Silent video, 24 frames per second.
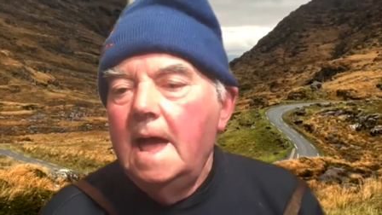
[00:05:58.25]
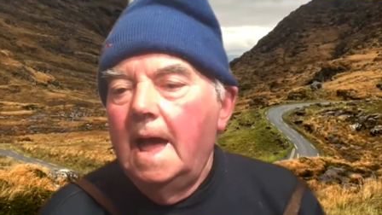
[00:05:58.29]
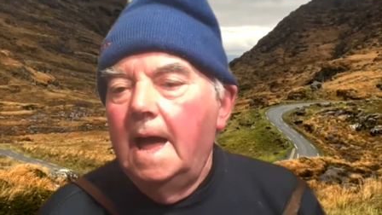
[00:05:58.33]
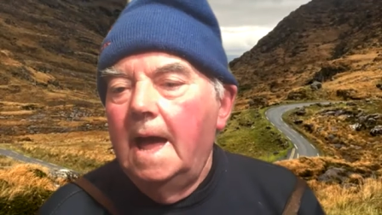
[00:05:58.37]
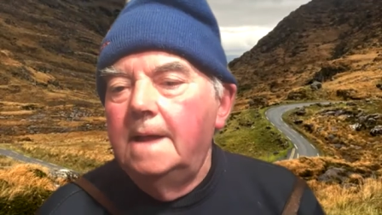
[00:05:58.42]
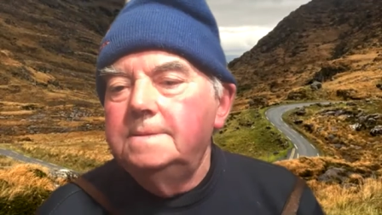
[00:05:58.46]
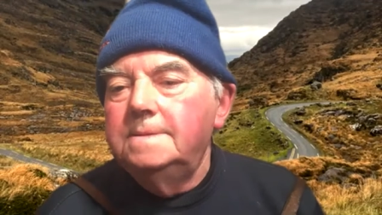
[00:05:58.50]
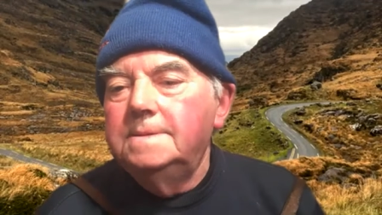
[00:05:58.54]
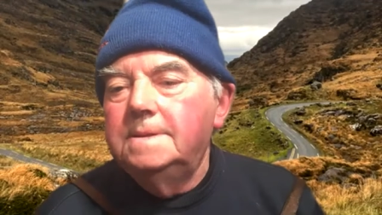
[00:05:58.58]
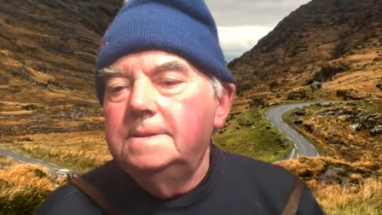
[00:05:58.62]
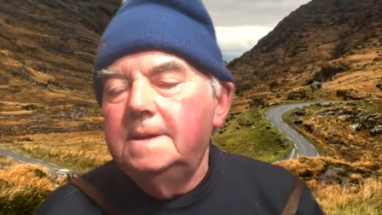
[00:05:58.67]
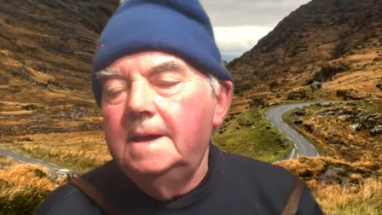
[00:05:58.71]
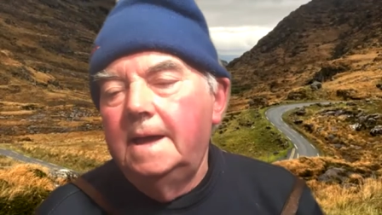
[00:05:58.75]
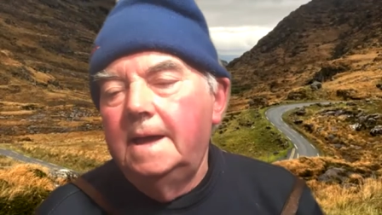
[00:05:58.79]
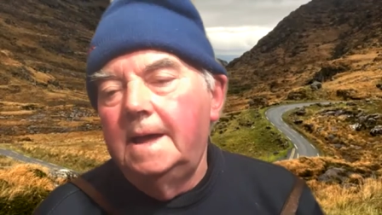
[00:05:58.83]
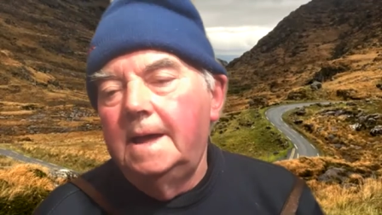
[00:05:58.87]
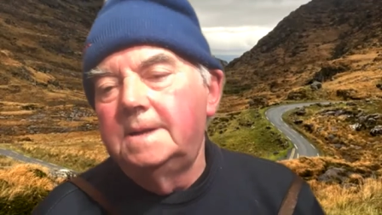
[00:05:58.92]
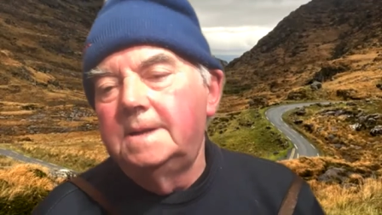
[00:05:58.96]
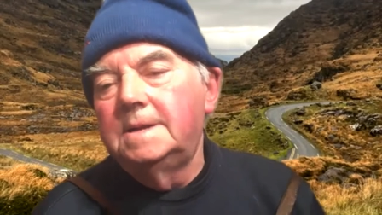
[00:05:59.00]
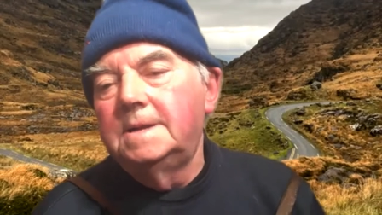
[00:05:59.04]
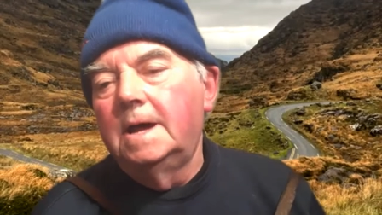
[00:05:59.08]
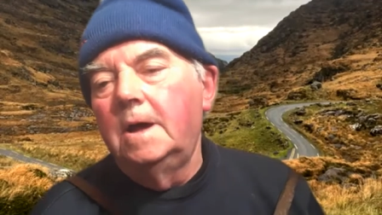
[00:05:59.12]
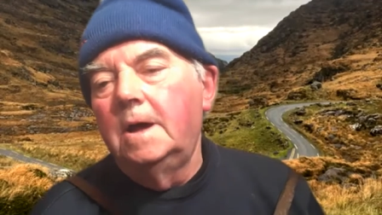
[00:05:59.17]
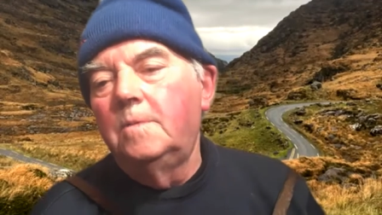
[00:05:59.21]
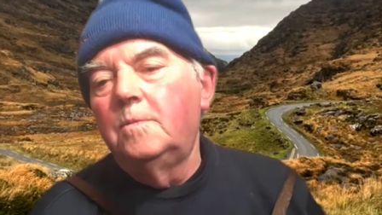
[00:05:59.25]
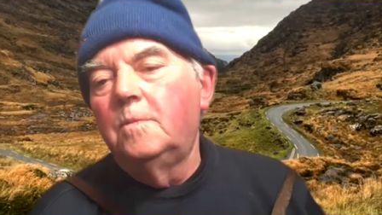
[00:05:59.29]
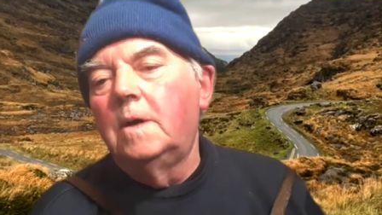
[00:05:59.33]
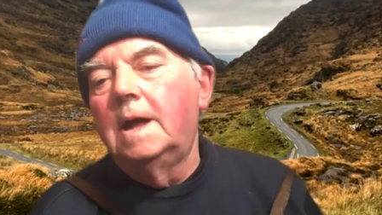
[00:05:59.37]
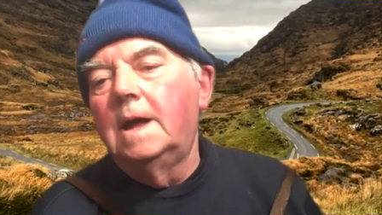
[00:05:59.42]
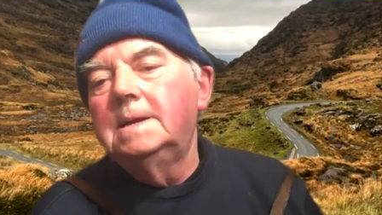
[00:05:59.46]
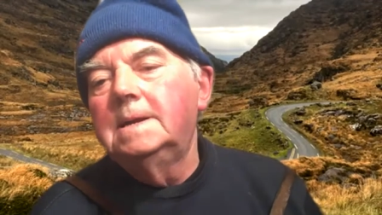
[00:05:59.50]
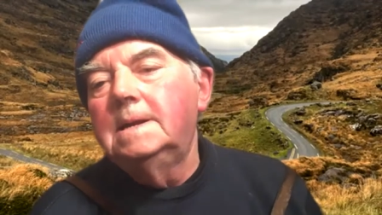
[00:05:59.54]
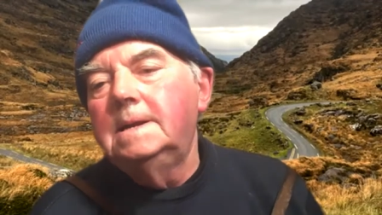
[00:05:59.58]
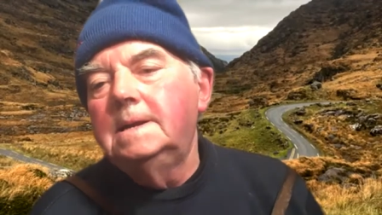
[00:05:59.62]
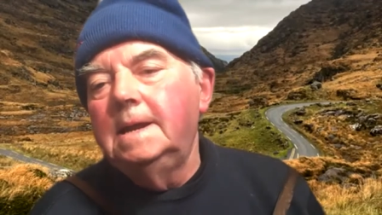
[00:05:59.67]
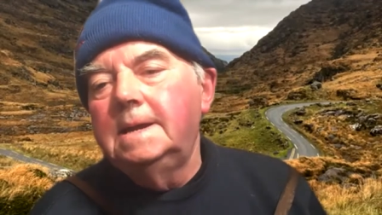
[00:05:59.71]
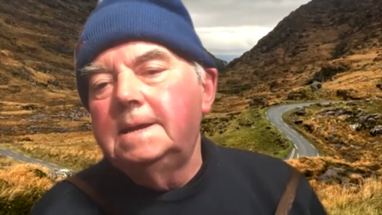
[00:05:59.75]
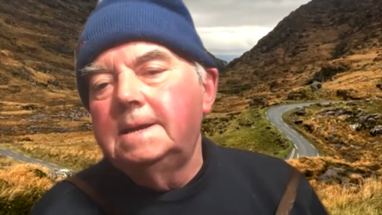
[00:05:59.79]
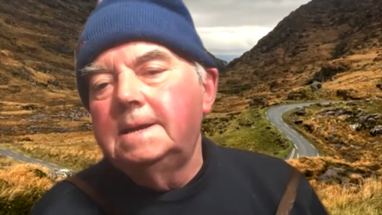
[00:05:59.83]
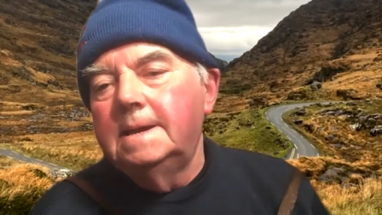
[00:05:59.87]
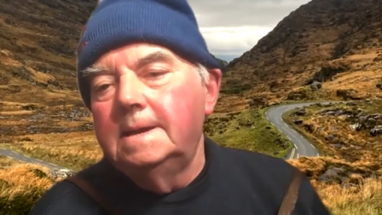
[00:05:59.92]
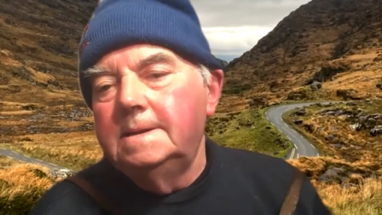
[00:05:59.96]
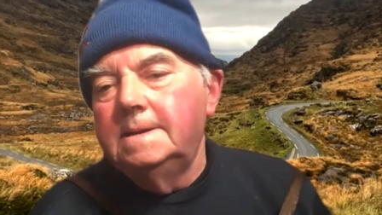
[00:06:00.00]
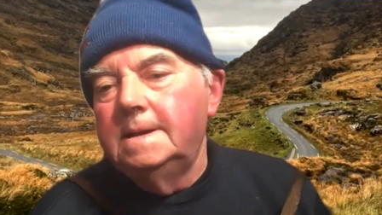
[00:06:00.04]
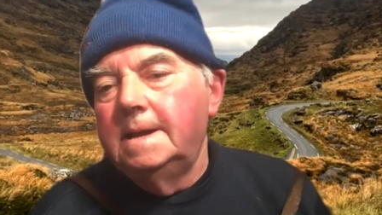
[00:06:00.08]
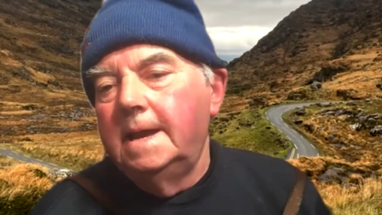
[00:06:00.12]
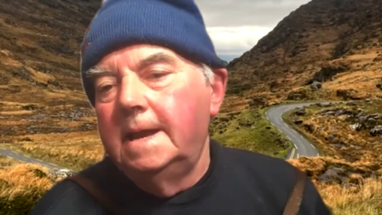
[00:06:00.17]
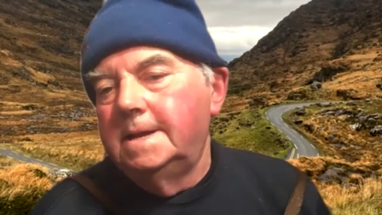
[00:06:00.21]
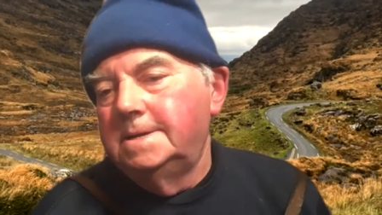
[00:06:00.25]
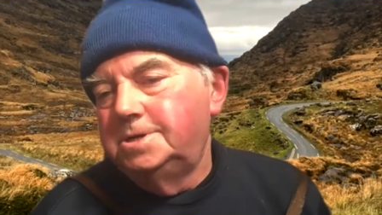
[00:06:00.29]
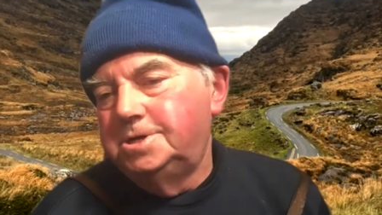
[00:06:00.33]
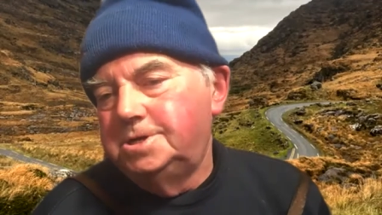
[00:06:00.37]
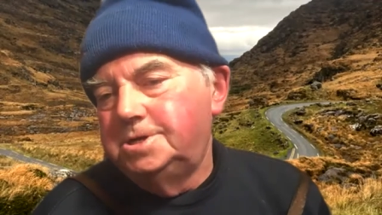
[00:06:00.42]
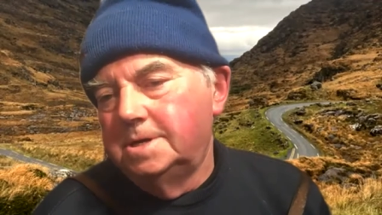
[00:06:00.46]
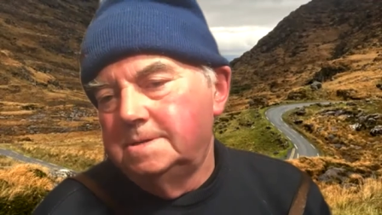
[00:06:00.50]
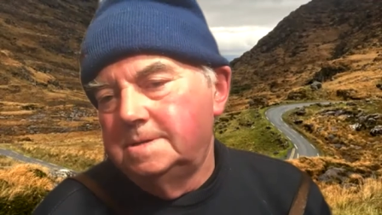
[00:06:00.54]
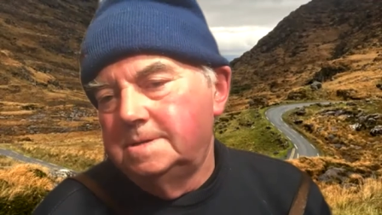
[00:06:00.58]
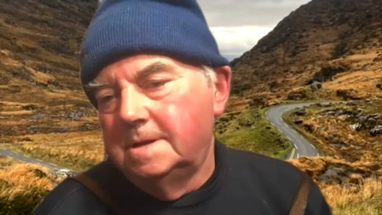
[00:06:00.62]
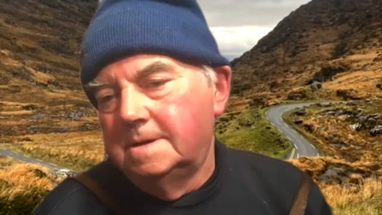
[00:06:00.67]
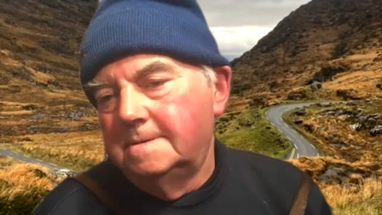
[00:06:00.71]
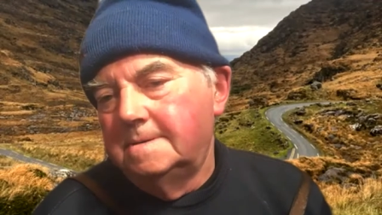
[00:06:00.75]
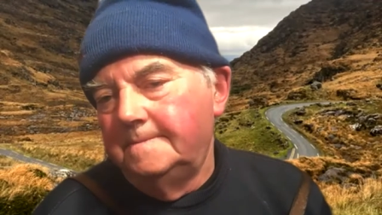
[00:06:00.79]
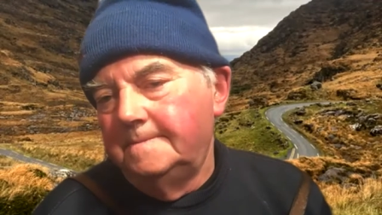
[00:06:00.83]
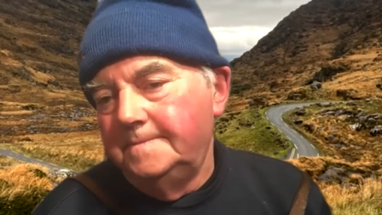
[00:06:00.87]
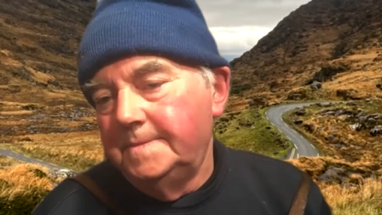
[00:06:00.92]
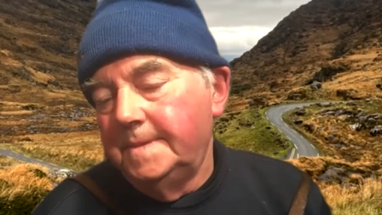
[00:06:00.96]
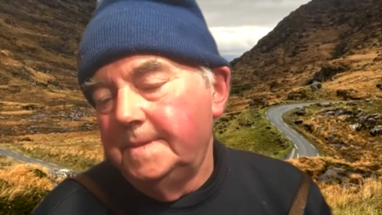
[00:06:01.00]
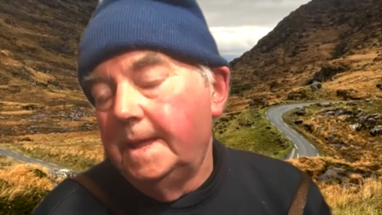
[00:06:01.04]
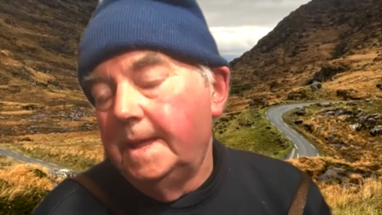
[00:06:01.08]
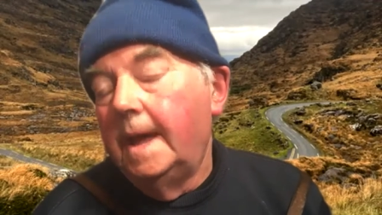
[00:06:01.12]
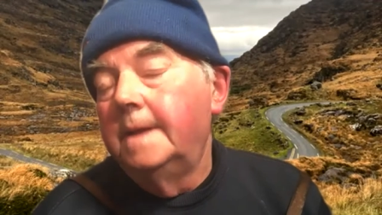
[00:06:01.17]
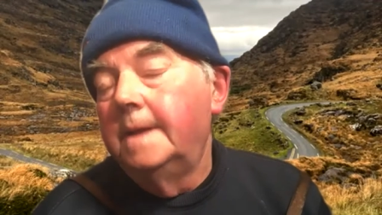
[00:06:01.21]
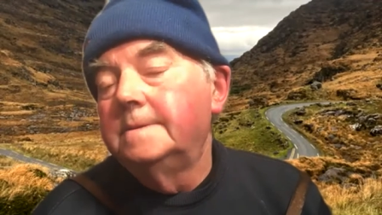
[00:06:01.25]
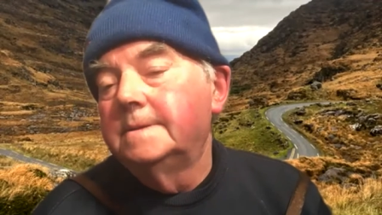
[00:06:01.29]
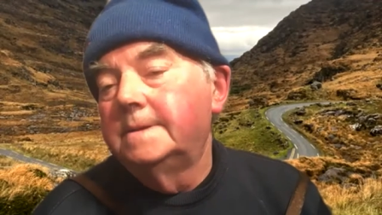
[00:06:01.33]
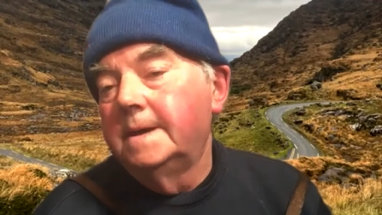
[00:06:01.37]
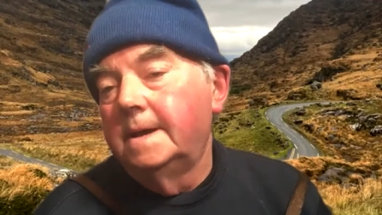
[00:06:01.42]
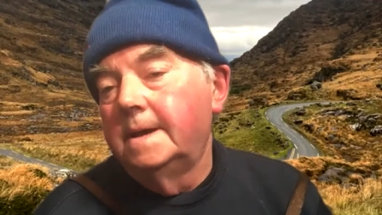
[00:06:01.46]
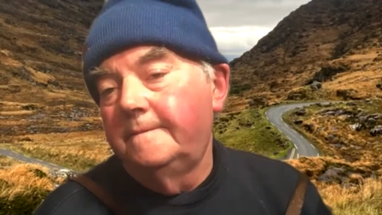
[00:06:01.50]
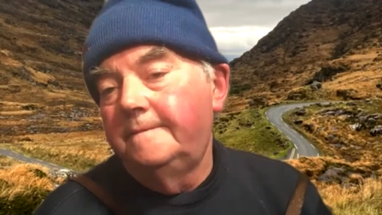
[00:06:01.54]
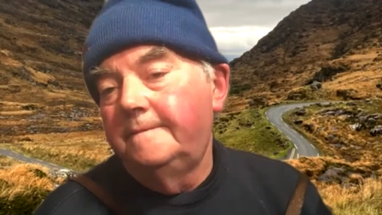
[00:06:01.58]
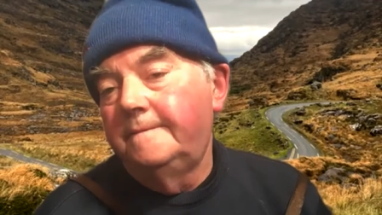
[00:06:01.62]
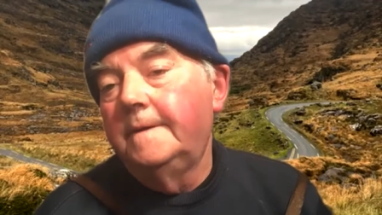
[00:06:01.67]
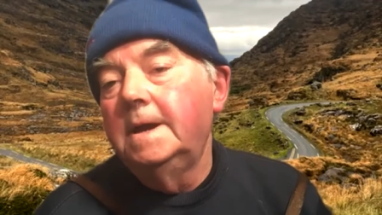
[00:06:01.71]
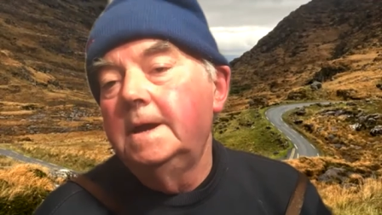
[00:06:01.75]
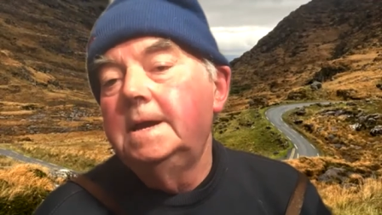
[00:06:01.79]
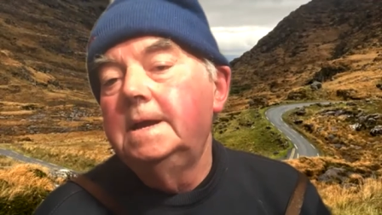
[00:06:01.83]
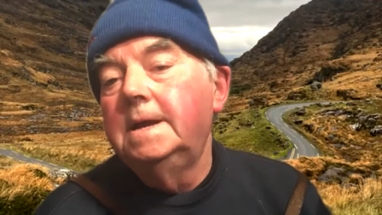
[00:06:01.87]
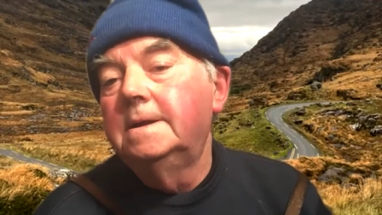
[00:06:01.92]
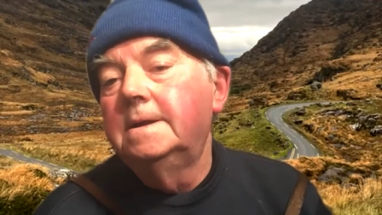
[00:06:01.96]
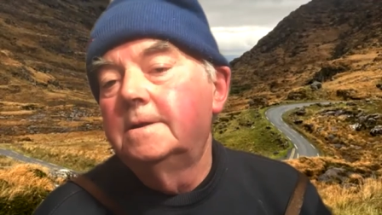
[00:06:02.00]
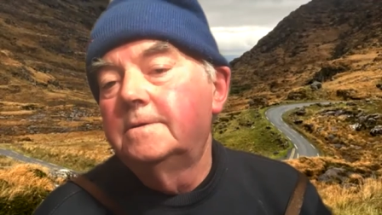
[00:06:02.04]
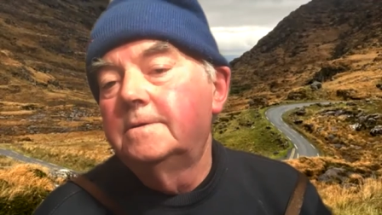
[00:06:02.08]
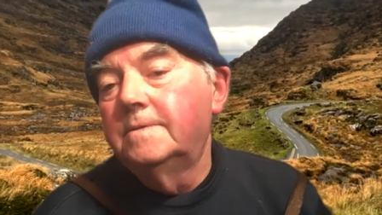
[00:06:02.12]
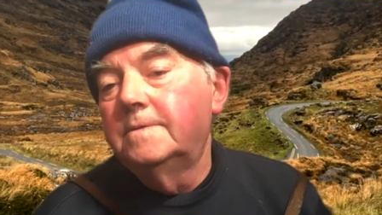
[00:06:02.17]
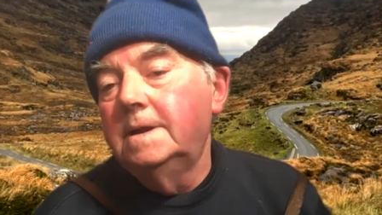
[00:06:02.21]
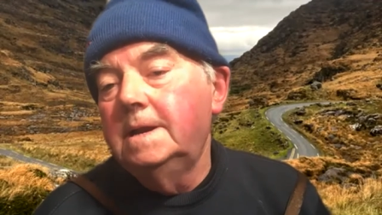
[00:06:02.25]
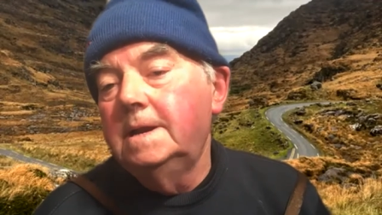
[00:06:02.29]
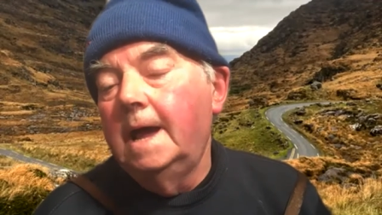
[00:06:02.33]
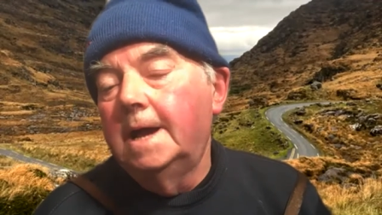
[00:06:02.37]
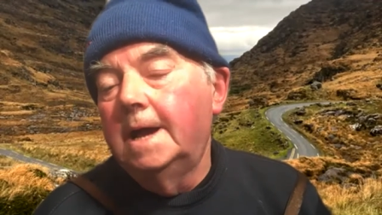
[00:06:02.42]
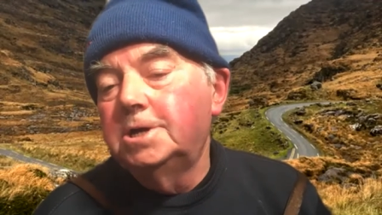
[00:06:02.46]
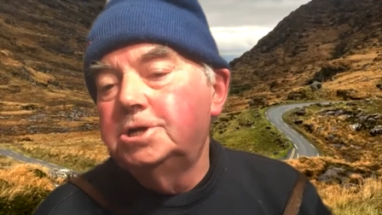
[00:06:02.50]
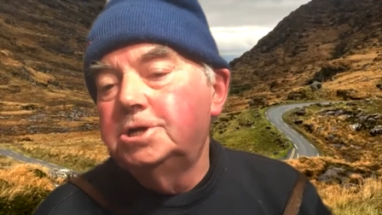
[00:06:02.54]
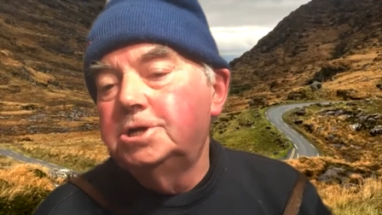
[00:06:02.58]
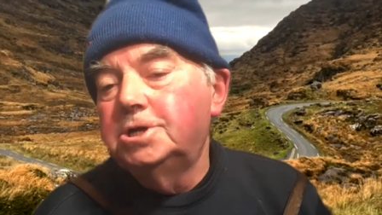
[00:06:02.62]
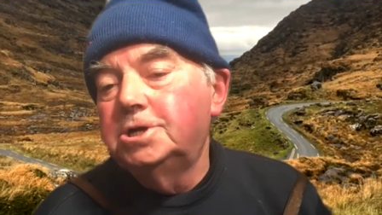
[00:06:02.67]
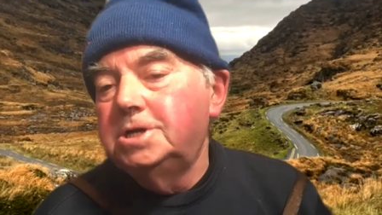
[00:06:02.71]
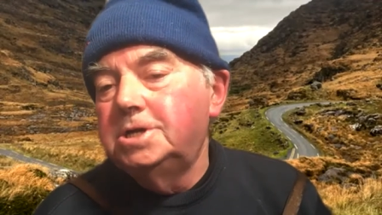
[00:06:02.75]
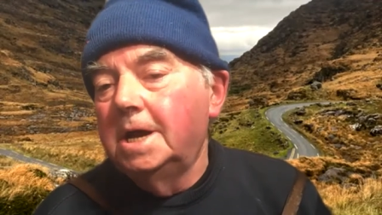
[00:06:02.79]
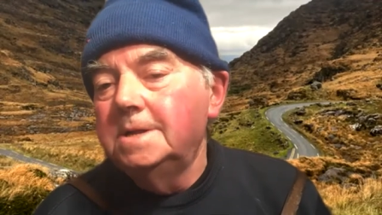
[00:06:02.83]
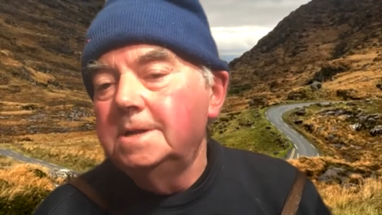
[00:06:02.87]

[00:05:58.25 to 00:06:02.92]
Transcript: and the other one licking each other, and they're fine and relaxed.